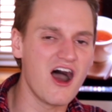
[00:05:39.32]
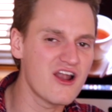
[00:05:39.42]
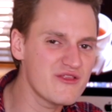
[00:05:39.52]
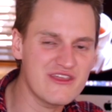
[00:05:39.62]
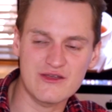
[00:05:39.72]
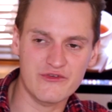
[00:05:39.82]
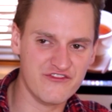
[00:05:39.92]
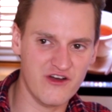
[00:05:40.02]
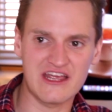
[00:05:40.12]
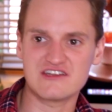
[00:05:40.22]
I don't think it
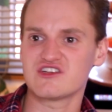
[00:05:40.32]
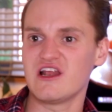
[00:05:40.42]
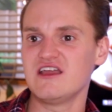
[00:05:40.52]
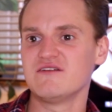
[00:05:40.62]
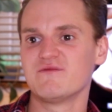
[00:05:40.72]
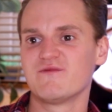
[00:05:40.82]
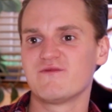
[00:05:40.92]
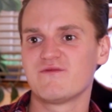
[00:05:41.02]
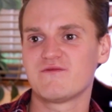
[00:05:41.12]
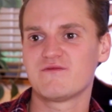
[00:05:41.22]
was fun, actually.
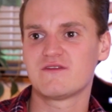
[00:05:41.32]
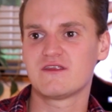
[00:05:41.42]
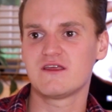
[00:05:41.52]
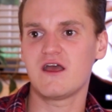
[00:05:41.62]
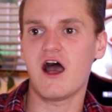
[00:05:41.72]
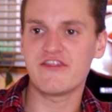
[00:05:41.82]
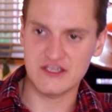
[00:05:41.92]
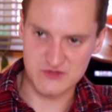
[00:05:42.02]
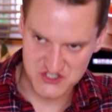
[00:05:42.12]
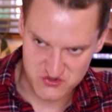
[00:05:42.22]
I
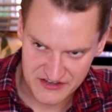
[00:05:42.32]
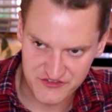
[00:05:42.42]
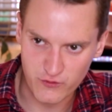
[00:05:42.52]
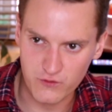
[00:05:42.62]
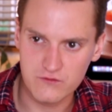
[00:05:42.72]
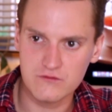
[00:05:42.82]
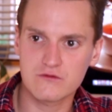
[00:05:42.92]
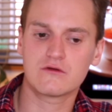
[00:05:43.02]
think it was stressful.